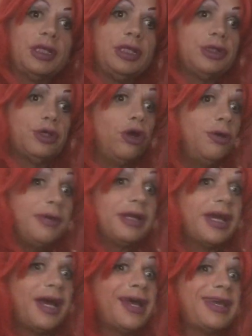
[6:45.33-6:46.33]
Because Cobra
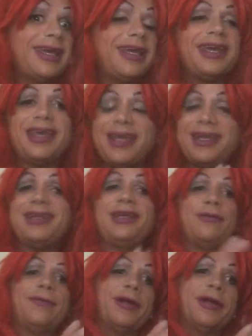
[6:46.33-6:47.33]
Kai
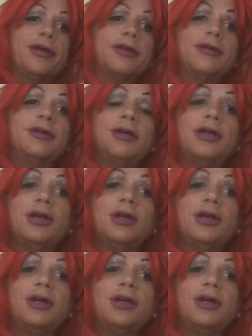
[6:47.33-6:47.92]
anywhere